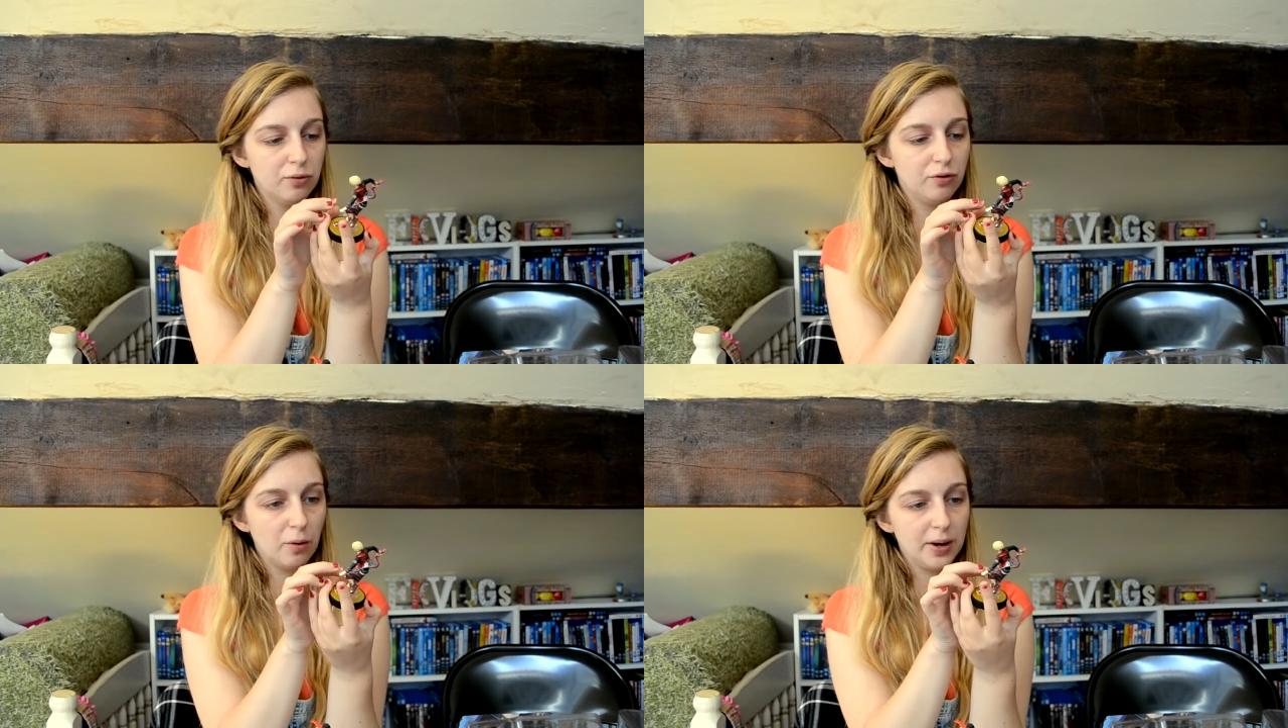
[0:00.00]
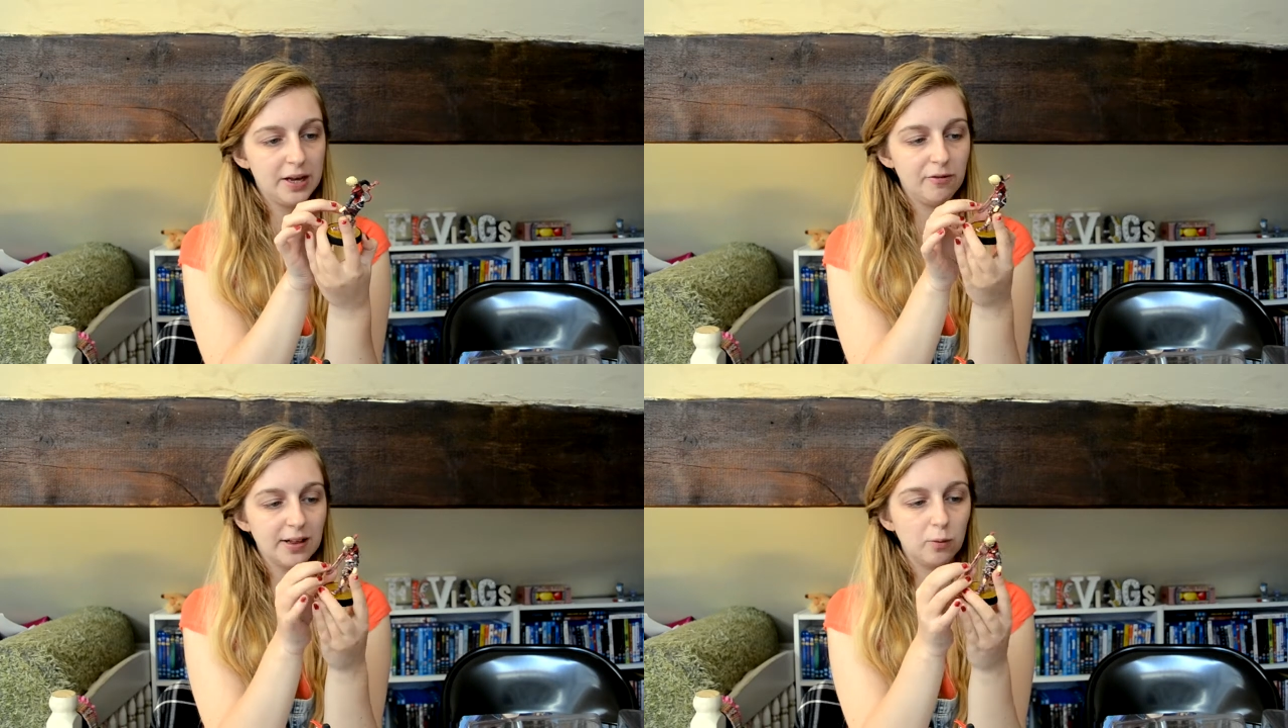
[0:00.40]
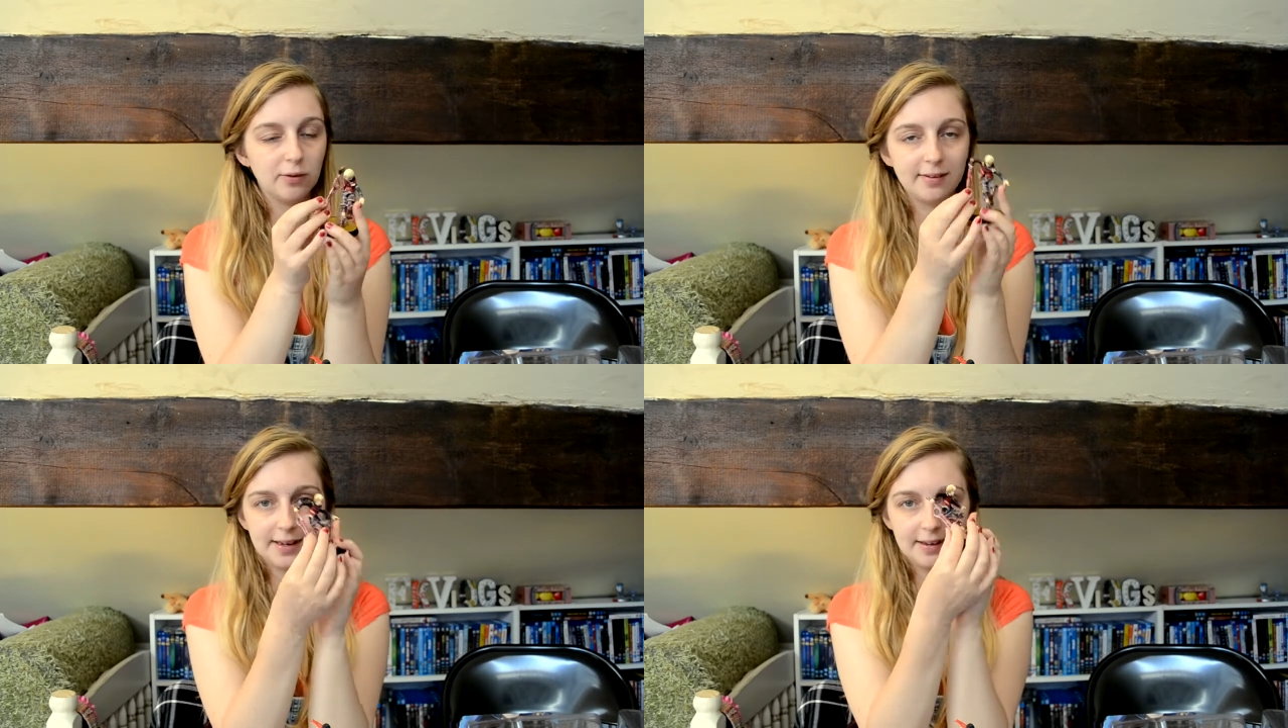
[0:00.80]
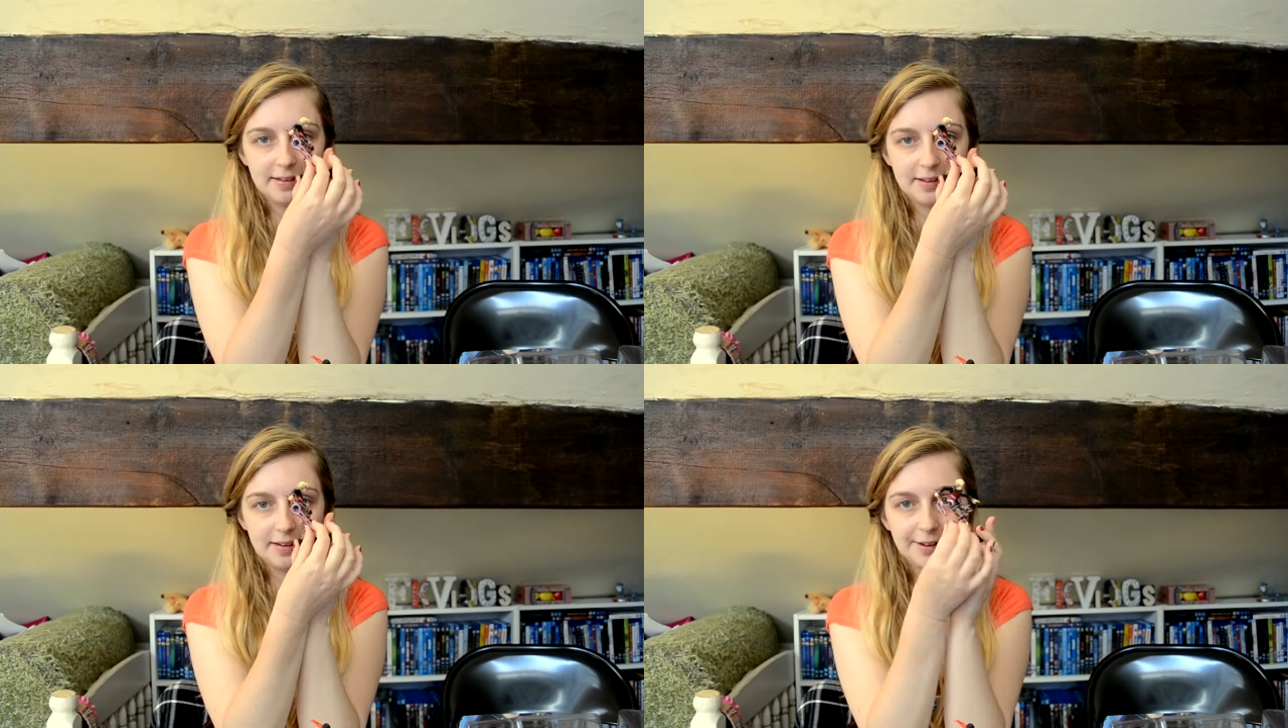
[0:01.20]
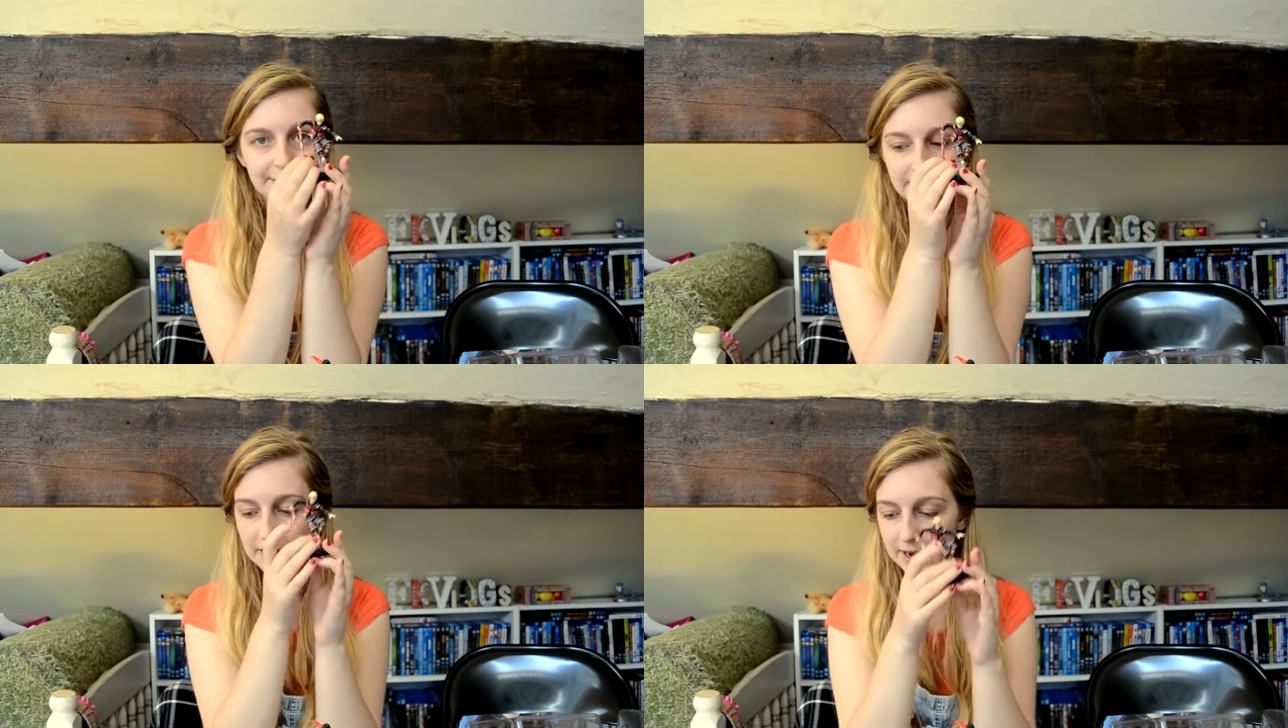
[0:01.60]
so he really wanted this
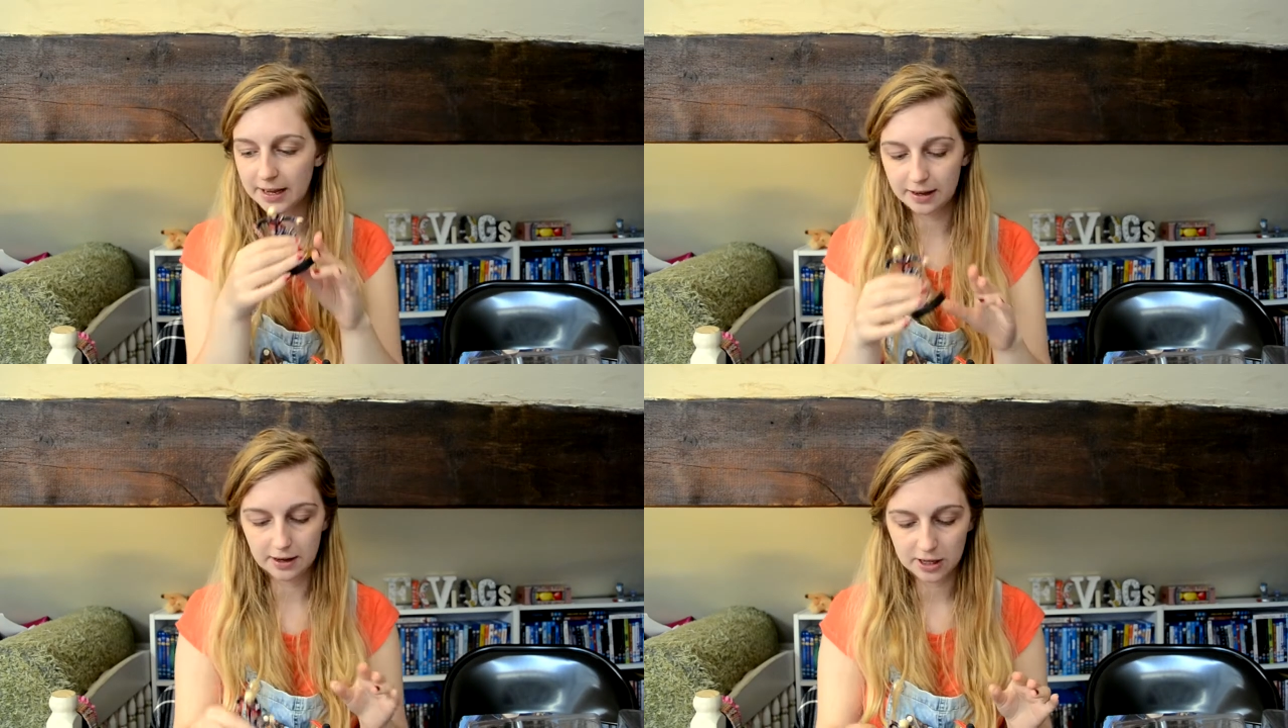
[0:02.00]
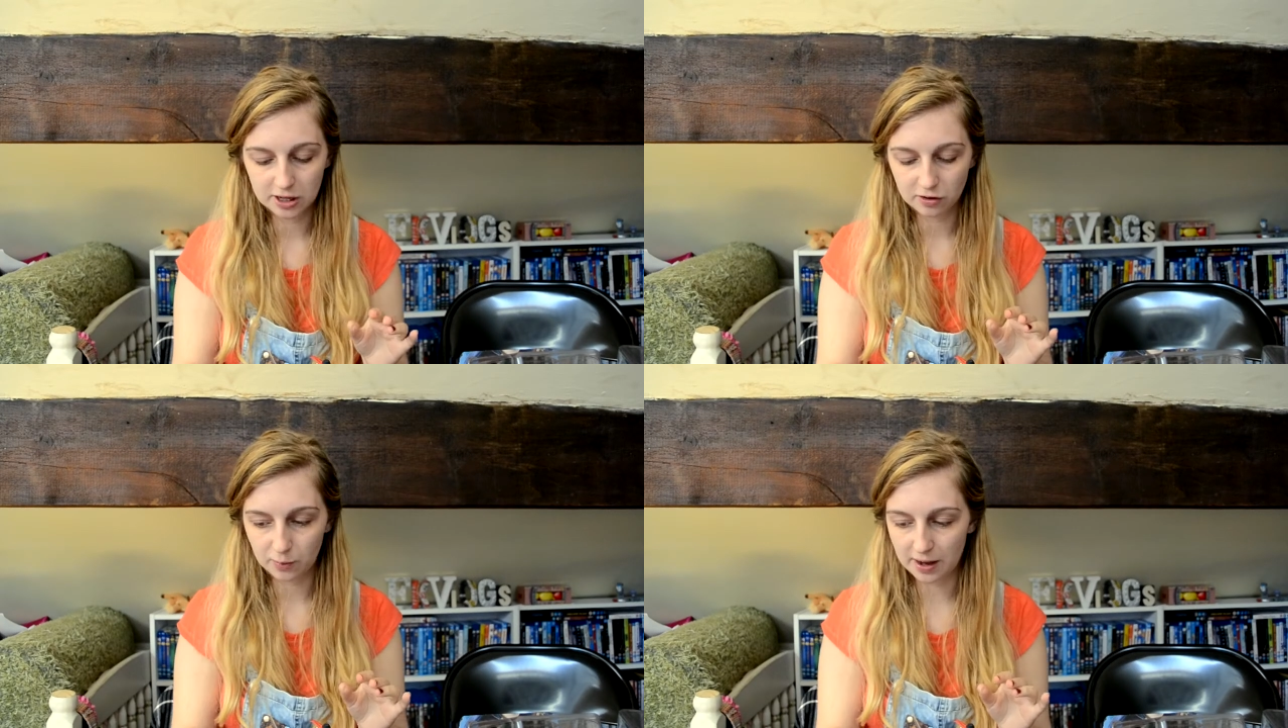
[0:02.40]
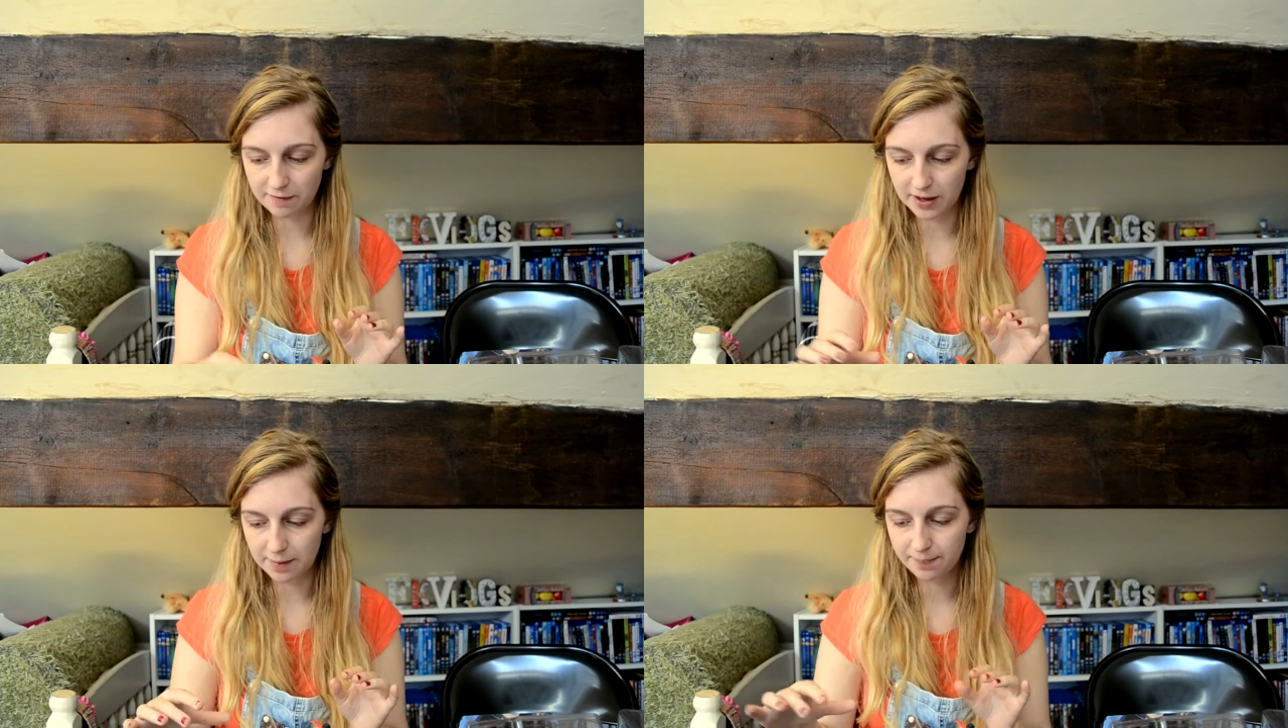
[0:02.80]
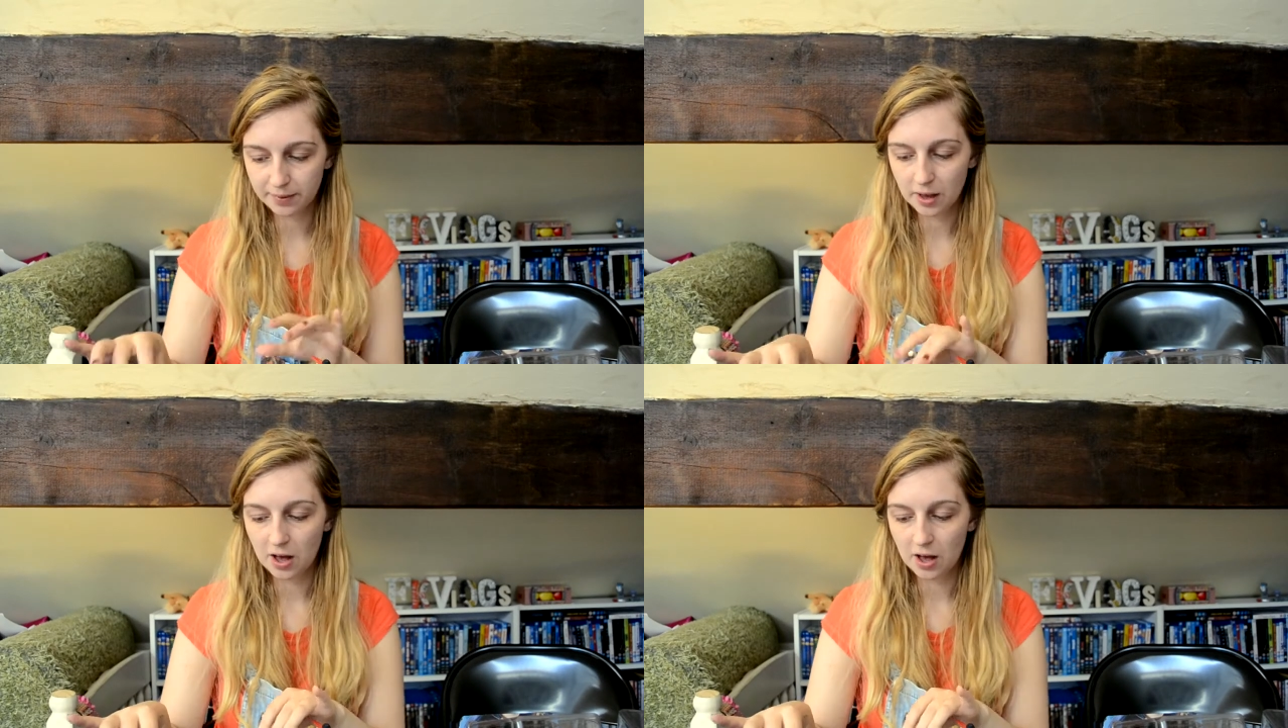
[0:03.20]
little guy, so we have him.